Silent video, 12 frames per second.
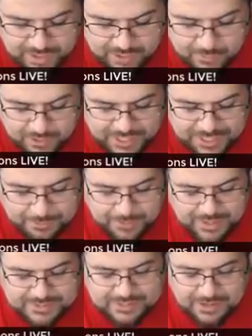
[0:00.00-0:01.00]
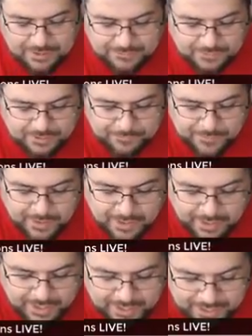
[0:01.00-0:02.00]
what E M P has to offer.
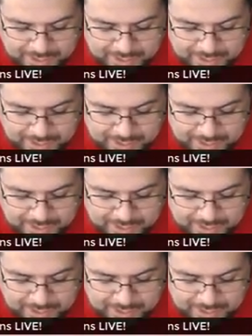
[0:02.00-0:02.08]
It